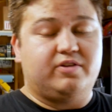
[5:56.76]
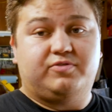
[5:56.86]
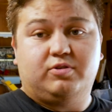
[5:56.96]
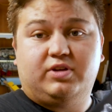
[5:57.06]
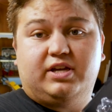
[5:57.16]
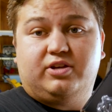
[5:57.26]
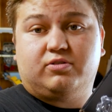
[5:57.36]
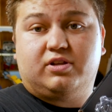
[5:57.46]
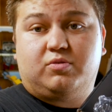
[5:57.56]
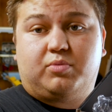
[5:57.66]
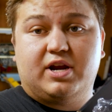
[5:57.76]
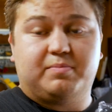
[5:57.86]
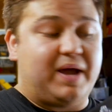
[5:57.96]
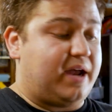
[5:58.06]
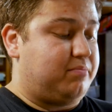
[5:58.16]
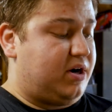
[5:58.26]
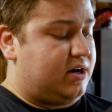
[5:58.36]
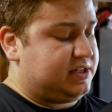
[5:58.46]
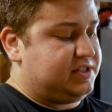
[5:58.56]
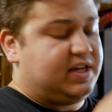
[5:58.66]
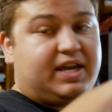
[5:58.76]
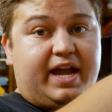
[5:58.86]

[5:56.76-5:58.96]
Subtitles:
If you get your little brake pad box